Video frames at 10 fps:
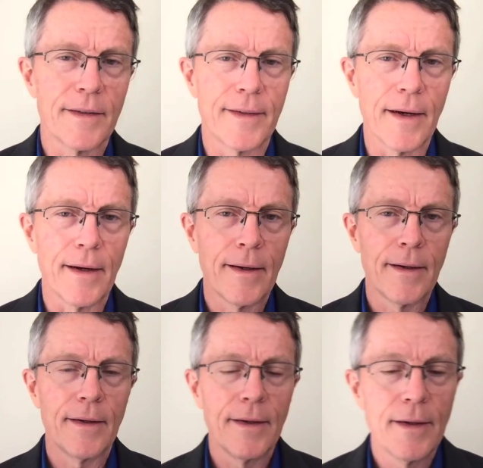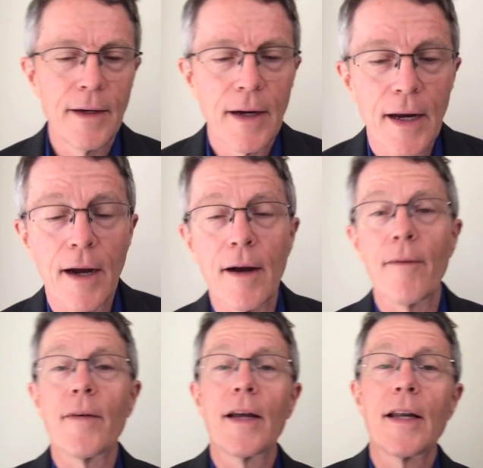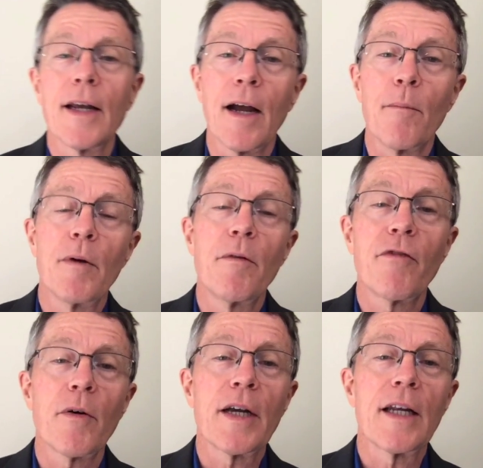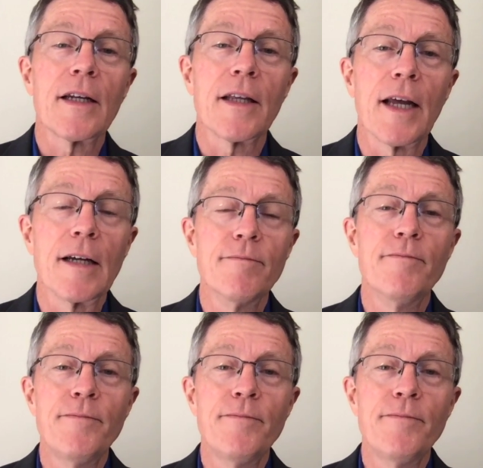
Duh. Um, anyhow, but before we get into that,